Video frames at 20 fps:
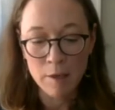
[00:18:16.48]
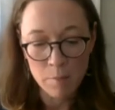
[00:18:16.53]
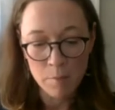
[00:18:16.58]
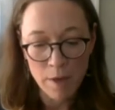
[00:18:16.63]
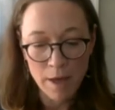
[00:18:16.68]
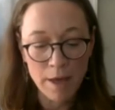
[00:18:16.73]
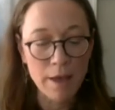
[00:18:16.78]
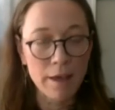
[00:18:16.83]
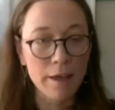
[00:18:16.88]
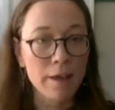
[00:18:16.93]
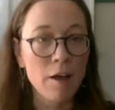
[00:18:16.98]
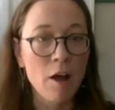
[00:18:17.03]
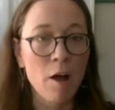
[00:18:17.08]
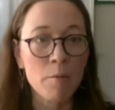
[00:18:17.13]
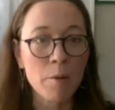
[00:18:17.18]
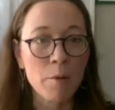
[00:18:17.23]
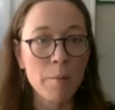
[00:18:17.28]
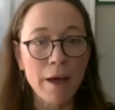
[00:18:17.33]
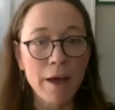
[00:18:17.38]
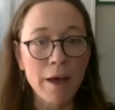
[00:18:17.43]
My
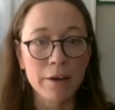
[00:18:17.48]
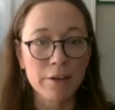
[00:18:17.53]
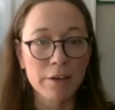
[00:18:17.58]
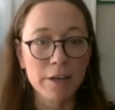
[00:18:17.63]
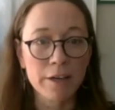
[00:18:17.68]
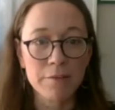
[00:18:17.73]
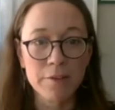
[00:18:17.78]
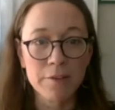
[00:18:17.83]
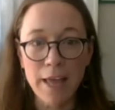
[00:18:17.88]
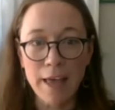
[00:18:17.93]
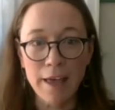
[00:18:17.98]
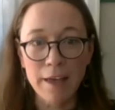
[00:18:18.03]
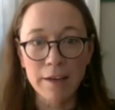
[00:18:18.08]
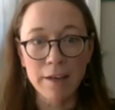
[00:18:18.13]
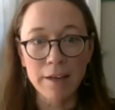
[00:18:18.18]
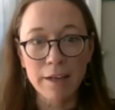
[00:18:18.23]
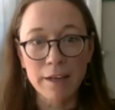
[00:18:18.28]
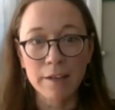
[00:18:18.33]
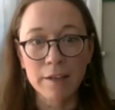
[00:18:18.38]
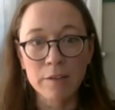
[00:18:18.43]
alma mater even had
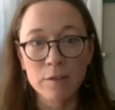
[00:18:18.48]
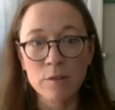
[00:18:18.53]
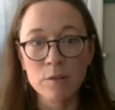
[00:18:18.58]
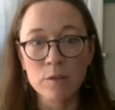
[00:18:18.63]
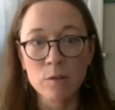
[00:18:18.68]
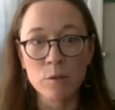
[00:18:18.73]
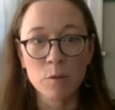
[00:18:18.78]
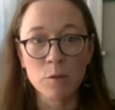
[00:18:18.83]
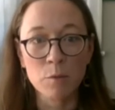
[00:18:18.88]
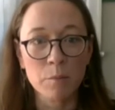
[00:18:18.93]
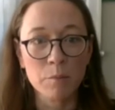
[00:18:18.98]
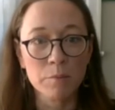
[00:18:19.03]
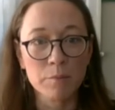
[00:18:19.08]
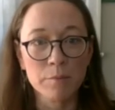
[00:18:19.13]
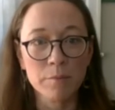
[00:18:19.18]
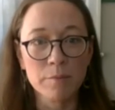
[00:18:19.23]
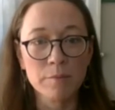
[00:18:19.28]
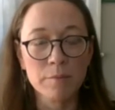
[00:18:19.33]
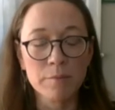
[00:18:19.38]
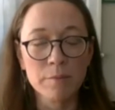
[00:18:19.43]
a
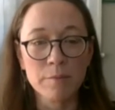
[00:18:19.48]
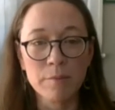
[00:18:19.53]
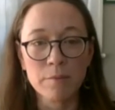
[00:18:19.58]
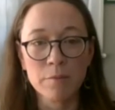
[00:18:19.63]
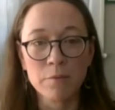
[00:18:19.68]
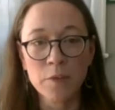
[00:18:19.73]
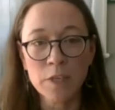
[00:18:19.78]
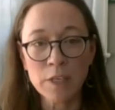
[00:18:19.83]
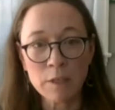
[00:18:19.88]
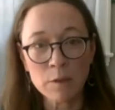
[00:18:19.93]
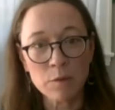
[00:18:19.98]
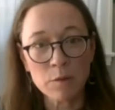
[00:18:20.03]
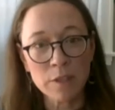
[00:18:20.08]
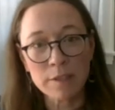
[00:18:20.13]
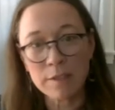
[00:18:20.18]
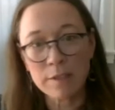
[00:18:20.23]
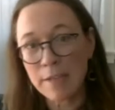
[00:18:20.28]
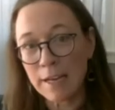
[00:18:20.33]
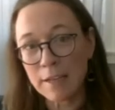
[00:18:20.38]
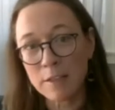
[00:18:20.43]
Zoom
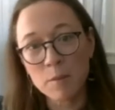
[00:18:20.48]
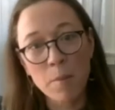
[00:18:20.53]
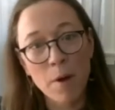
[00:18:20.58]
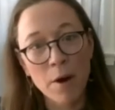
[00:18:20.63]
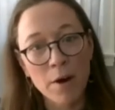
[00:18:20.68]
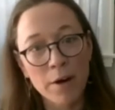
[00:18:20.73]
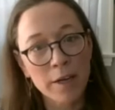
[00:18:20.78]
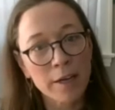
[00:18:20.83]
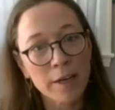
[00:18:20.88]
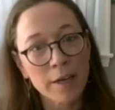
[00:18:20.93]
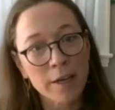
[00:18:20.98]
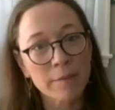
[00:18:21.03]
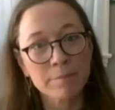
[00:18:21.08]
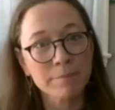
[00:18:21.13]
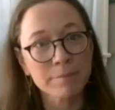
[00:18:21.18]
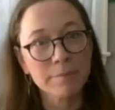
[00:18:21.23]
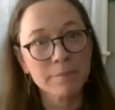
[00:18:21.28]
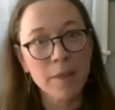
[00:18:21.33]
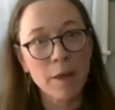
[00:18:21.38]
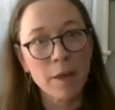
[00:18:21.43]
reunion dance party
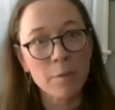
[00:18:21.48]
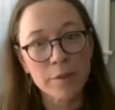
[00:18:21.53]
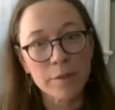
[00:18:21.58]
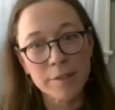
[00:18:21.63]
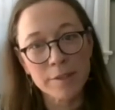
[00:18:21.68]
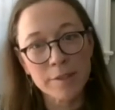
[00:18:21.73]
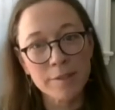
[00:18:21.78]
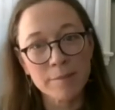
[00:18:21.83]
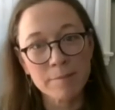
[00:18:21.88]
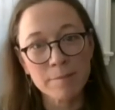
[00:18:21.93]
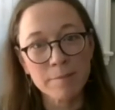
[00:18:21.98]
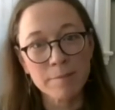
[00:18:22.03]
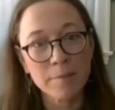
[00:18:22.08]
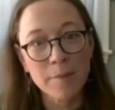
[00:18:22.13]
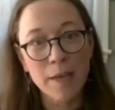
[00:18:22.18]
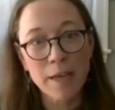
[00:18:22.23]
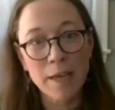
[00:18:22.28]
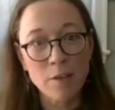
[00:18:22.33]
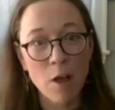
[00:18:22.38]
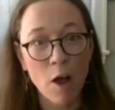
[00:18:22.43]
that was
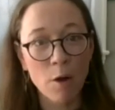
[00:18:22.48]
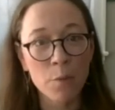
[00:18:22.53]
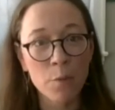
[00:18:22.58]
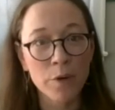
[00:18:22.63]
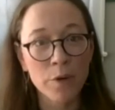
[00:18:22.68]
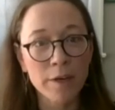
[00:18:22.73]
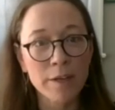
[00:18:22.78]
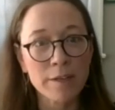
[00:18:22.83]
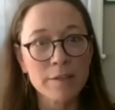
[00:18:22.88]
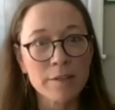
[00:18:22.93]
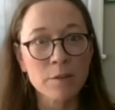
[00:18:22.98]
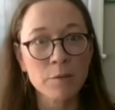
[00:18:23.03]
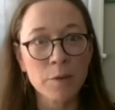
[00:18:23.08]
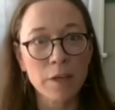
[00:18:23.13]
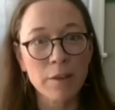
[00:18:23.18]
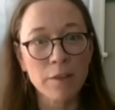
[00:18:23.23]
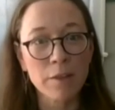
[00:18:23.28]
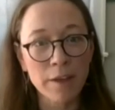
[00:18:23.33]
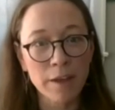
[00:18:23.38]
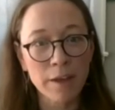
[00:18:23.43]
as awkward as the
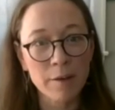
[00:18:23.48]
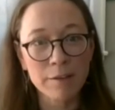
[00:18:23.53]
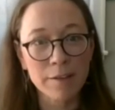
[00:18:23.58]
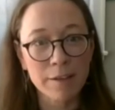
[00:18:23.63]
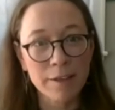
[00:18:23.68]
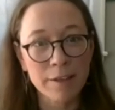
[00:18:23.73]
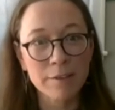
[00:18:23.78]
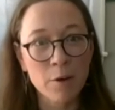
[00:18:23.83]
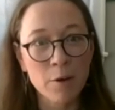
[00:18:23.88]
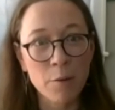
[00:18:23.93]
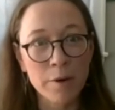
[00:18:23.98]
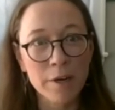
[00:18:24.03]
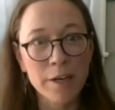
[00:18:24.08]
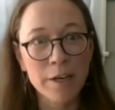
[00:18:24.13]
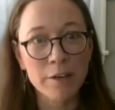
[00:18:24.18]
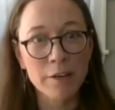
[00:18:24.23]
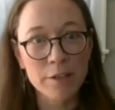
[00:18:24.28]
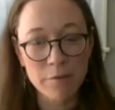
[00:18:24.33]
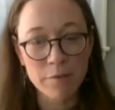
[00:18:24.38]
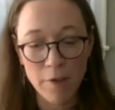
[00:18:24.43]
real thing and nowhere
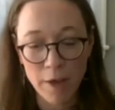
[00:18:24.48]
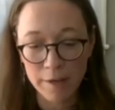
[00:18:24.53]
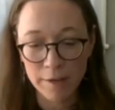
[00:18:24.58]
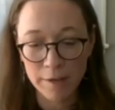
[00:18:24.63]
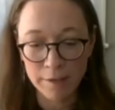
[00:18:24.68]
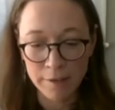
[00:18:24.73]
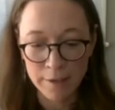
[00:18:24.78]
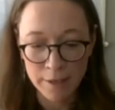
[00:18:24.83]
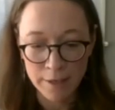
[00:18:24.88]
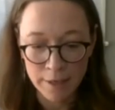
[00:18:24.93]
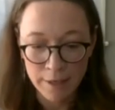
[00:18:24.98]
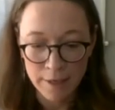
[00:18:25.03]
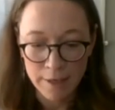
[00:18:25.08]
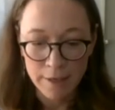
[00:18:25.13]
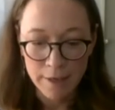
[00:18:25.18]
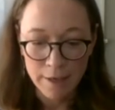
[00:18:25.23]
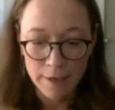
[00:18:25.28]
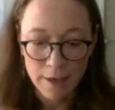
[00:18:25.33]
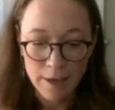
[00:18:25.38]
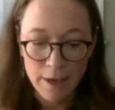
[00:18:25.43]
near as fun.
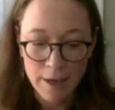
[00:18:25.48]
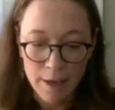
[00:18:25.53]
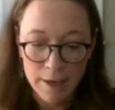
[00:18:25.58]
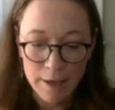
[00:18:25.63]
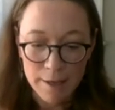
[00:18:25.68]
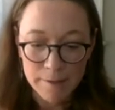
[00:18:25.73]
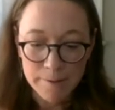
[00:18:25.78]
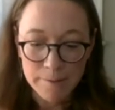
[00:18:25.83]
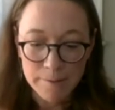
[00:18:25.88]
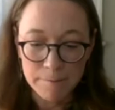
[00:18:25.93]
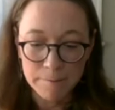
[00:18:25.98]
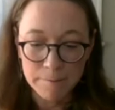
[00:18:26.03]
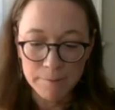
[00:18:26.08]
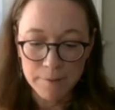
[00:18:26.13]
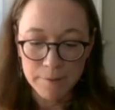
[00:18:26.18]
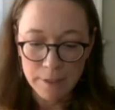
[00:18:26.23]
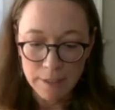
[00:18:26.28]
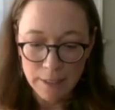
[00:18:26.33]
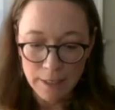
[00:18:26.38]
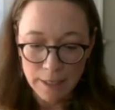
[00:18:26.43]

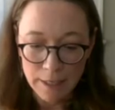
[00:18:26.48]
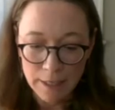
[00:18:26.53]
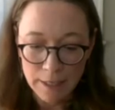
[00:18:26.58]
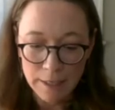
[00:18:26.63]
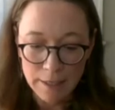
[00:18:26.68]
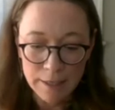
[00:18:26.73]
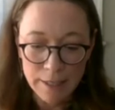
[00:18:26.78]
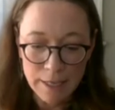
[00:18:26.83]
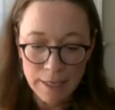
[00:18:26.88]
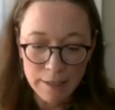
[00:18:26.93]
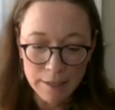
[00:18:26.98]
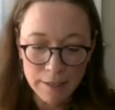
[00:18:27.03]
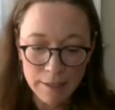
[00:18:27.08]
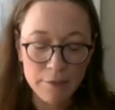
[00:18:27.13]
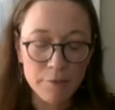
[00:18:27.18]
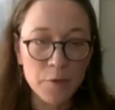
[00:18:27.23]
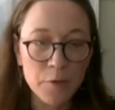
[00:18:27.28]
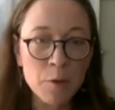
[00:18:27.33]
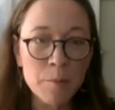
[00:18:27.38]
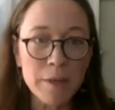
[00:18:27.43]
Then
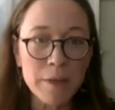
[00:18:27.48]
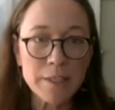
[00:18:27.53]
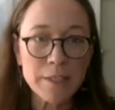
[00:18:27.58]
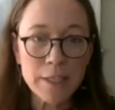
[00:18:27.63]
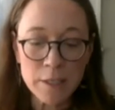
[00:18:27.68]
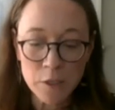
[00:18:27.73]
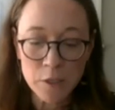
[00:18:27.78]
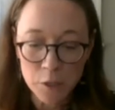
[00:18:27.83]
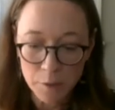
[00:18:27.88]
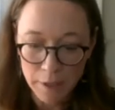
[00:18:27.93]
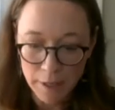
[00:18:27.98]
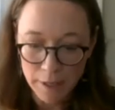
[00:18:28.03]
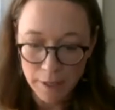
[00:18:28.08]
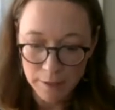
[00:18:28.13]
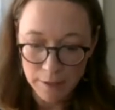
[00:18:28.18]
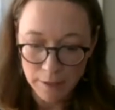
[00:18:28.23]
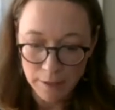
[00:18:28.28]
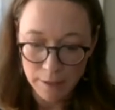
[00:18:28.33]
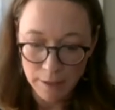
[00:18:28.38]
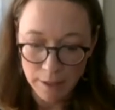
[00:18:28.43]
a few months into
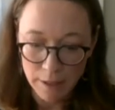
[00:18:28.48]
it,